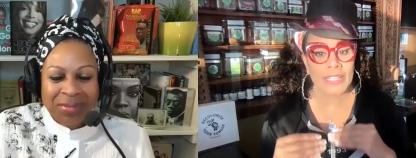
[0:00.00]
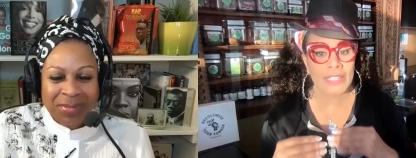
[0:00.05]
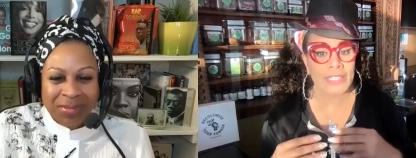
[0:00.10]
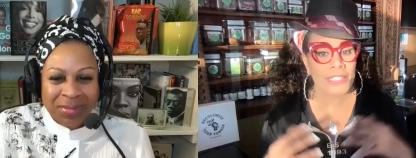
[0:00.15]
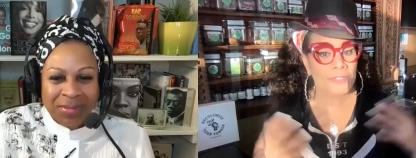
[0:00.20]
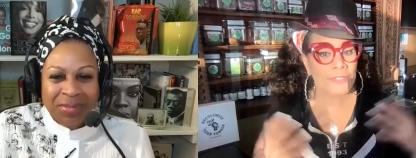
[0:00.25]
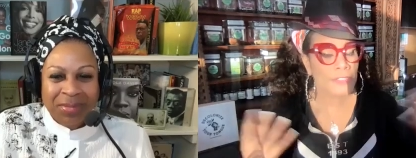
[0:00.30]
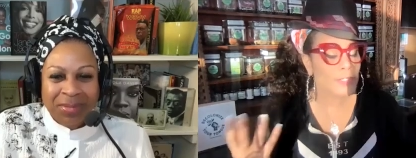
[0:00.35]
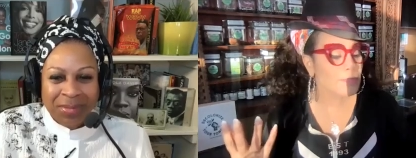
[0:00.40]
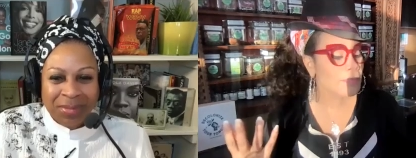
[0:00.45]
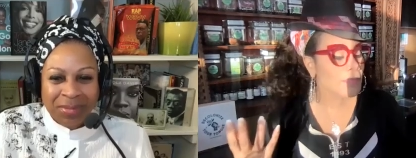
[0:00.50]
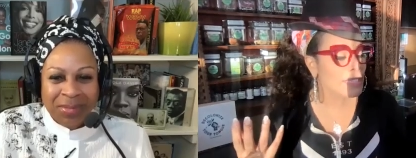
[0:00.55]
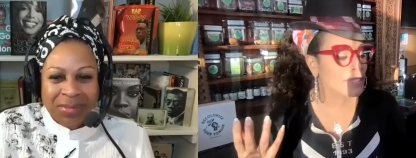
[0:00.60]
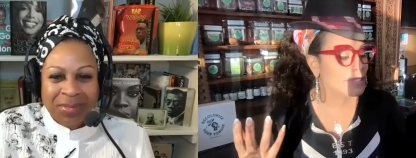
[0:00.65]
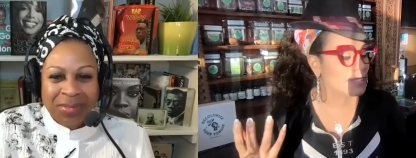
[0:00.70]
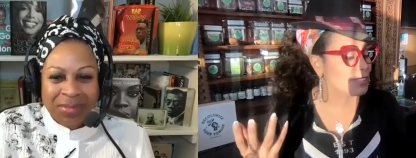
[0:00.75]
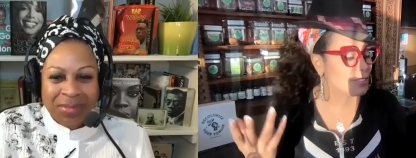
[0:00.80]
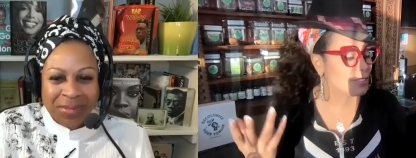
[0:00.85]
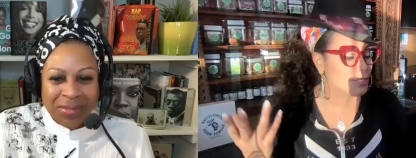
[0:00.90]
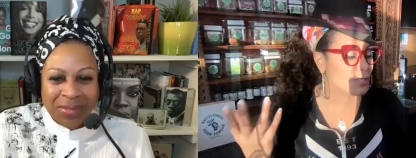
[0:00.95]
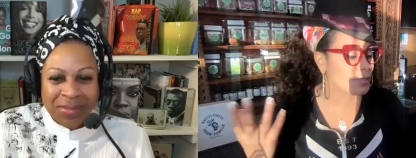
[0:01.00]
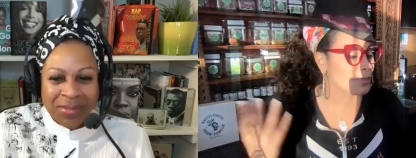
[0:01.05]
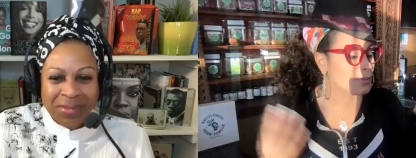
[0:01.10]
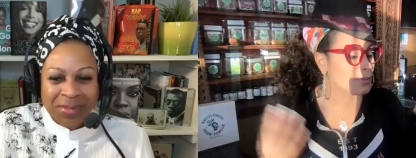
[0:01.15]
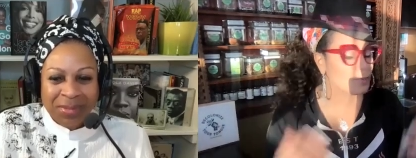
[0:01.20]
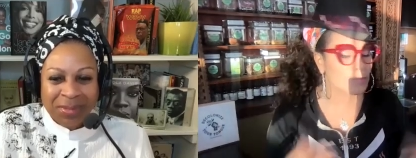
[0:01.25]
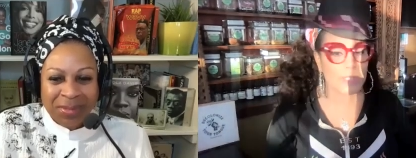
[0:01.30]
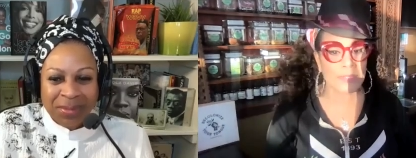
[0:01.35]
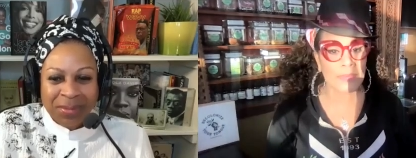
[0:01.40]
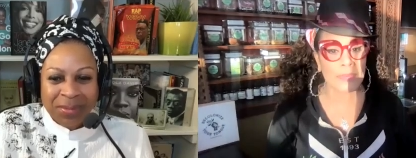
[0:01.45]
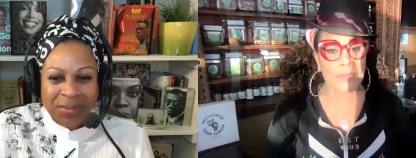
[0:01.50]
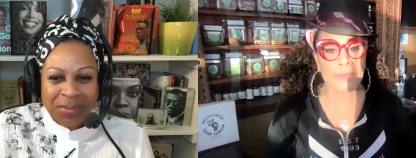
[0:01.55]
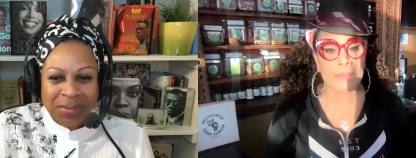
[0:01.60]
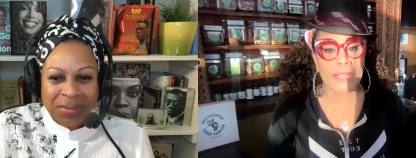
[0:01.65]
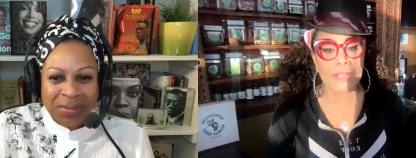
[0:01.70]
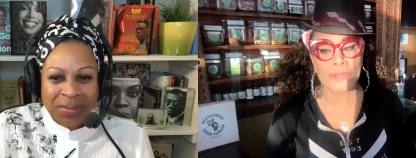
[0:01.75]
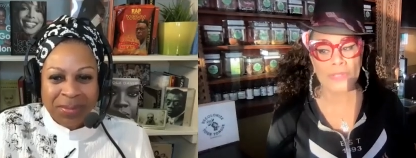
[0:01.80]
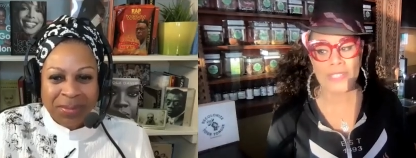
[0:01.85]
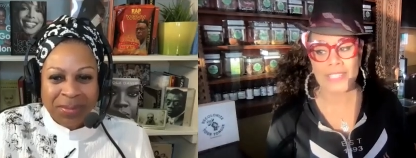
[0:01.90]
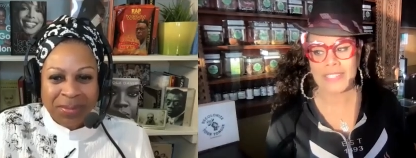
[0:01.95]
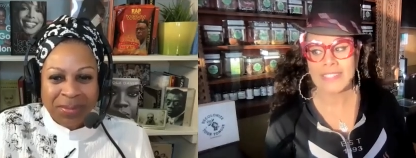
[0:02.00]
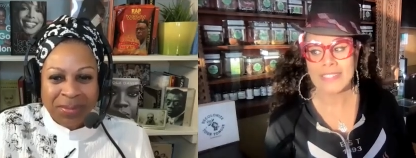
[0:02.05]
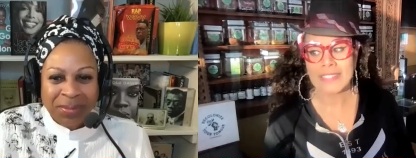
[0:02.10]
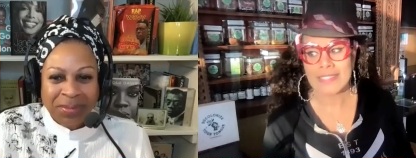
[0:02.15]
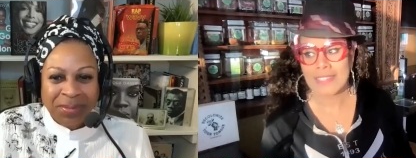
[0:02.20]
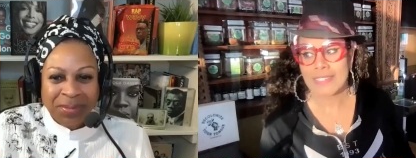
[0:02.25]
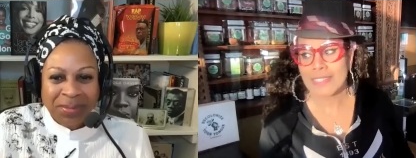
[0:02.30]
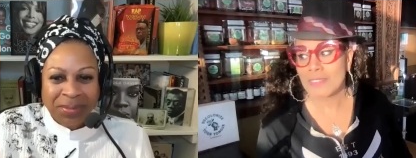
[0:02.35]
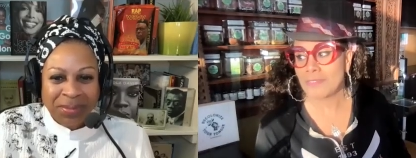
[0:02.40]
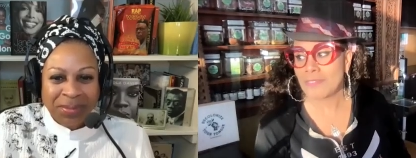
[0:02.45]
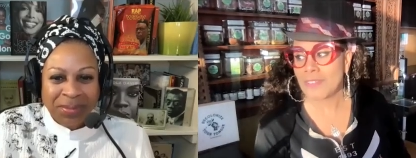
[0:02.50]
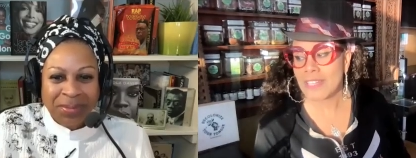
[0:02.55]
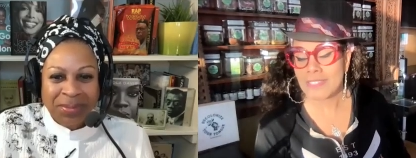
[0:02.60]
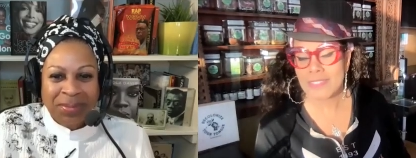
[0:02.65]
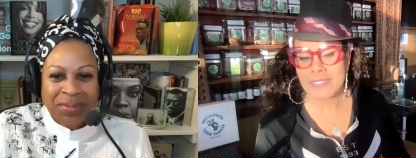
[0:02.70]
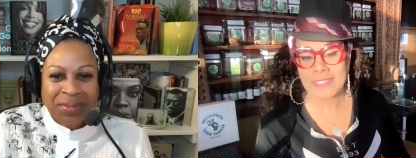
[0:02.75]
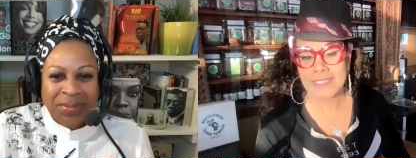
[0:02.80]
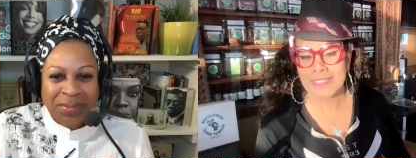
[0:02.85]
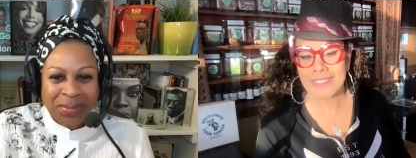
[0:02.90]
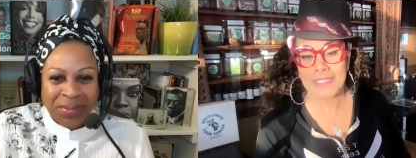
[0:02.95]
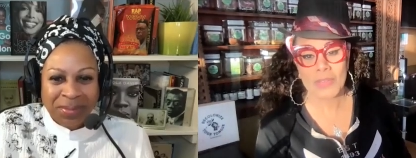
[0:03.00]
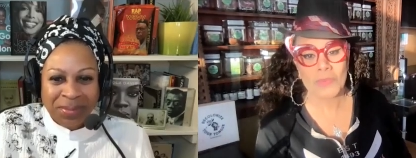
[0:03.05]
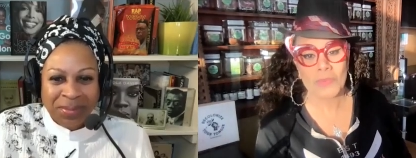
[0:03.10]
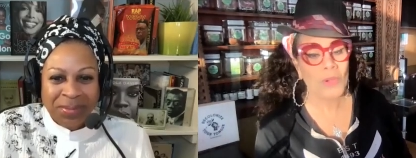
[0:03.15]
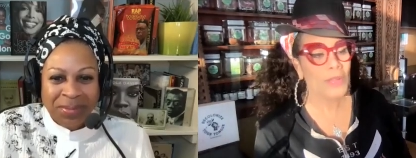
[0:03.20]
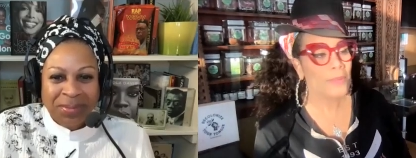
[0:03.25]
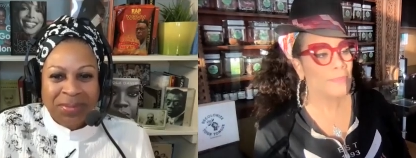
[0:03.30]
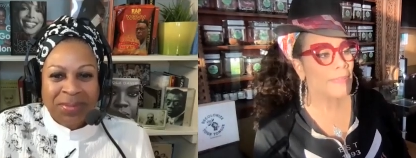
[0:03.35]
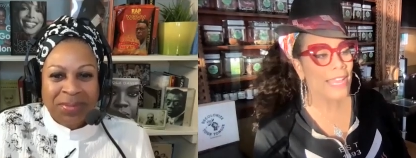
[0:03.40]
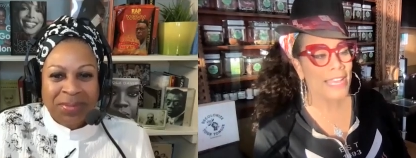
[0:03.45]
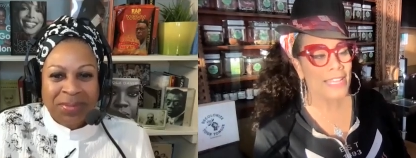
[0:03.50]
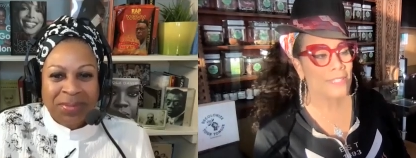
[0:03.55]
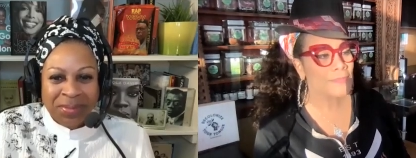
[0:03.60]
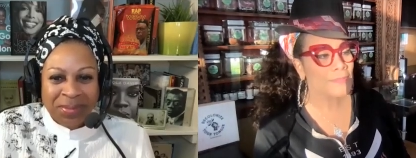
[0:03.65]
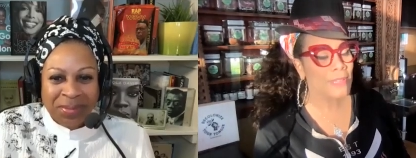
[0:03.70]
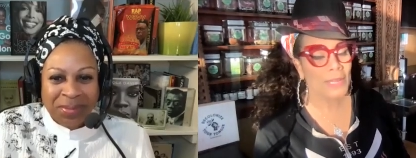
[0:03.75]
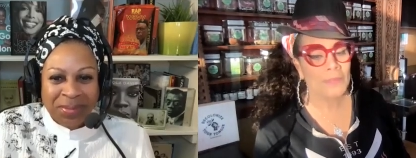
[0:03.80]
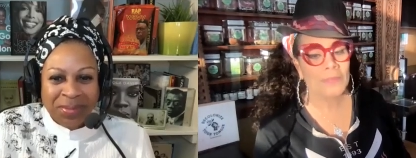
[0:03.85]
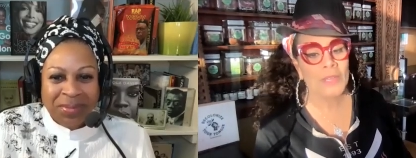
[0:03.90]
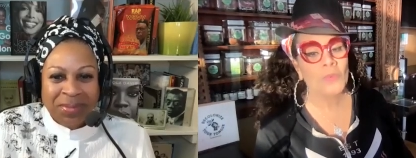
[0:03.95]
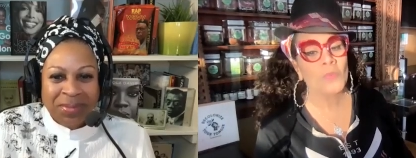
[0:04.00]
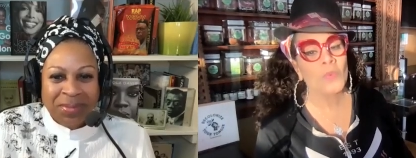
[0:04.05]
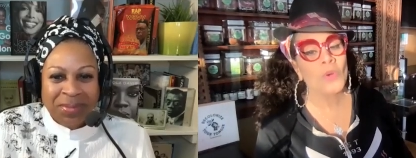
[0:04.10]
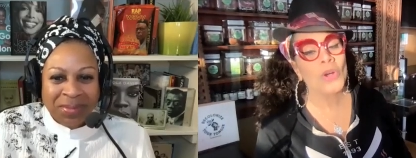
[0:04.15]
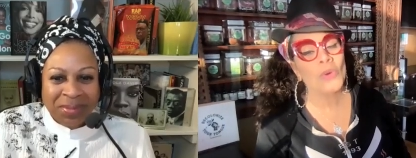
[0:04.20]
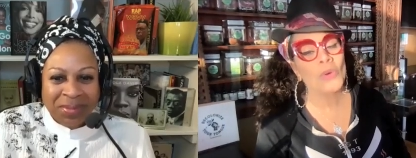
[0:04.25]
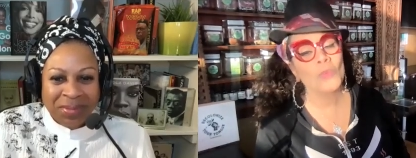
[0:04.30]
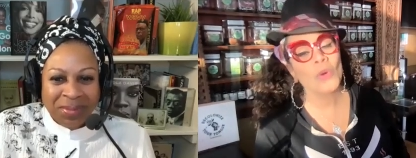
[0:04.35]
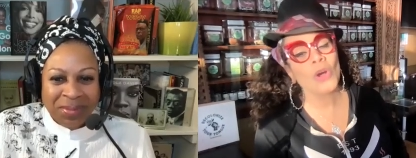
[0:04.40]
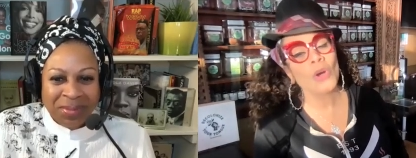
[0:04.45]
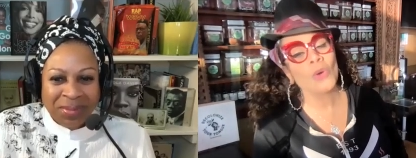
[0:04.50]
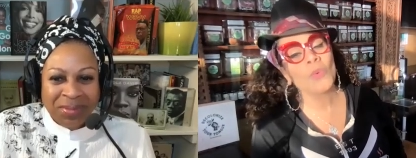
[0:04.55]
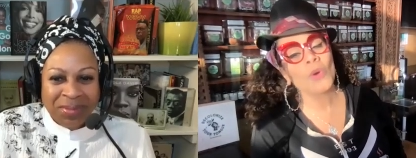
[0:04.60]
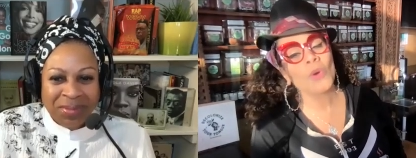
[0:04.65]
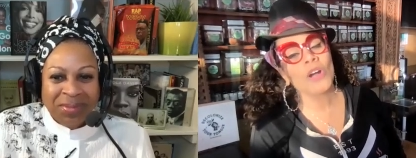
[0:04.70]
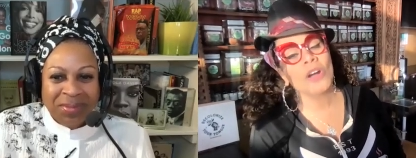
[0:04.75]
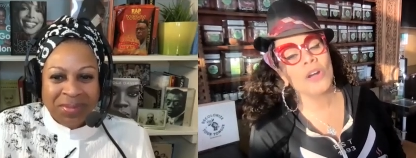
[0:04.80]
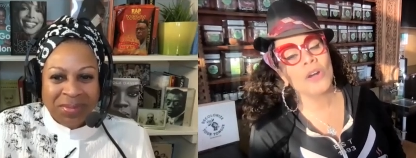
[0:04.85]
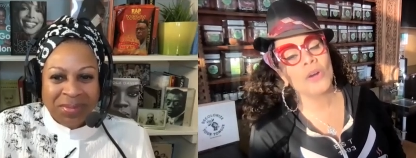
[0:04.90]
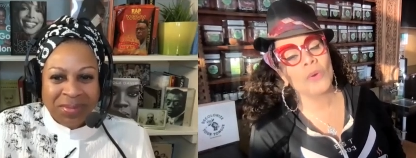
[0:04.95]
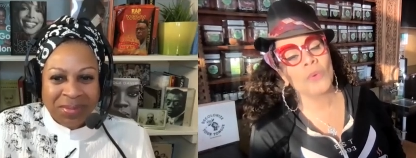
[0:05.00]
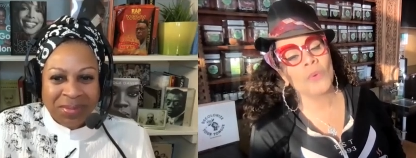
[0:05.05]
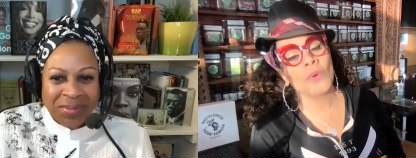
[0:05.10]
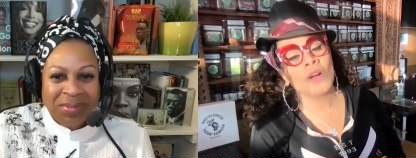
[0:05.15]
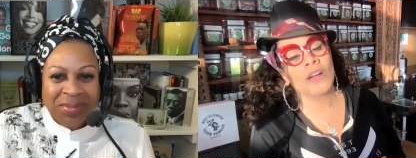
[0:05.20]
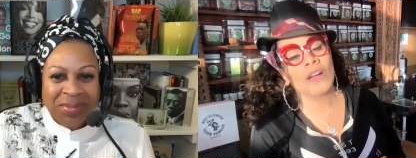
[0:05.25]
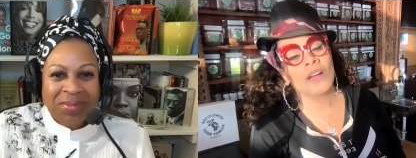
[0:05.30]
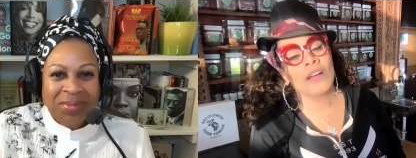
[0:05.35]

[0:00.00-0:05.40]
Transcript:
Speaker 1: Even in my, you know, even with my own kids, like if I they walk past me, I'm like, whoa, whoa, whoa.